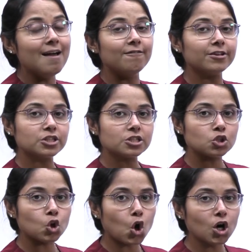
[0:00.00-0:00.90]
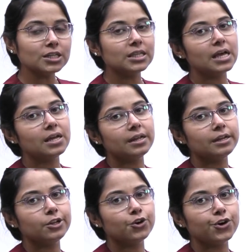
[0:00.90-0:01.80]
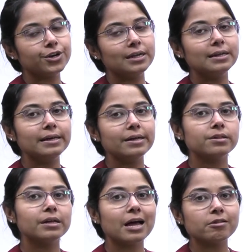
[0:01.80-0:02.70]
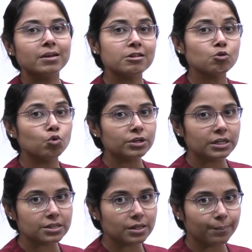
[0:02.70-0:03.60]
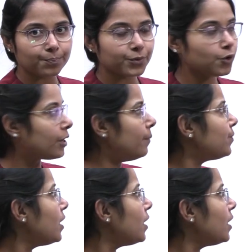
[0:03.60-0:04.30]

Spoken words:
which is not there in your Liliaceae as well as Solanaceae. Okay.